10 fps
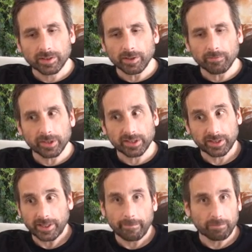you know, it's the
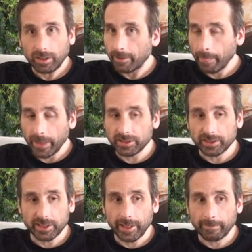same
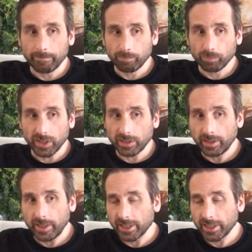like the